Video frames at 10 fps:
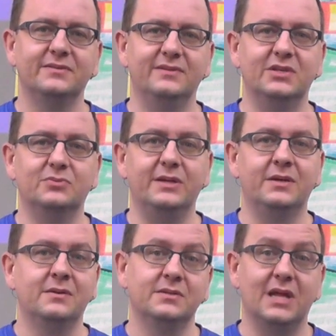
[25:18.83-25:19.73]
this week.
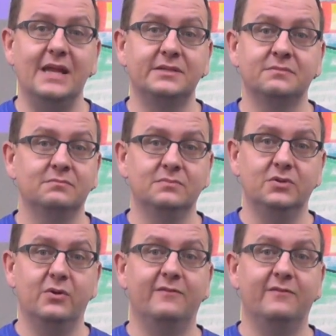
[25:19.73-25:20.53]
So let's go and have a